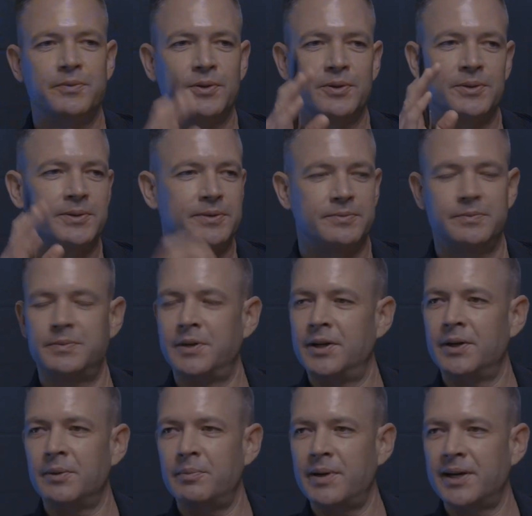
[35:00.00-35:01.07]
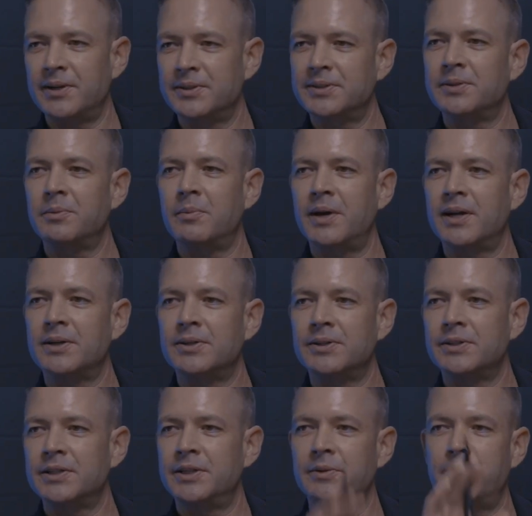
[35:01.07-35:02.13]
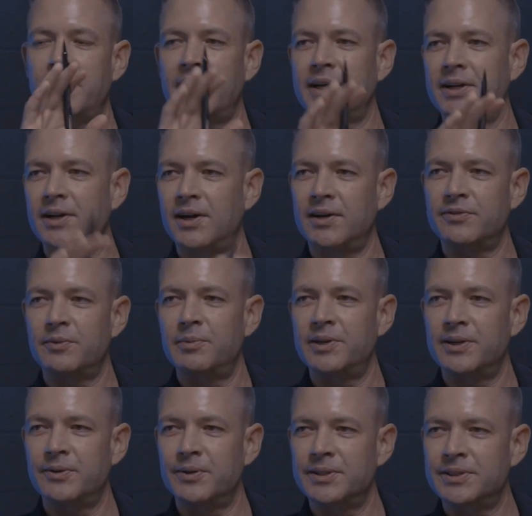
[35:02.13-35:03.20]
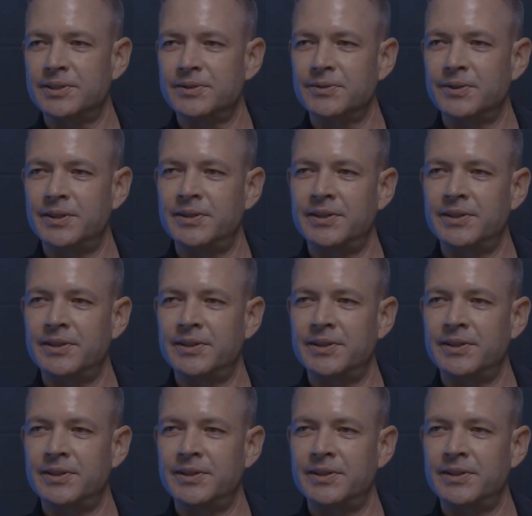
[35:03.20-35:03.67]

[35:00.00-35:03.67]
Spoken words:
full, pedal to the metal? Are you backing off a bit? What are you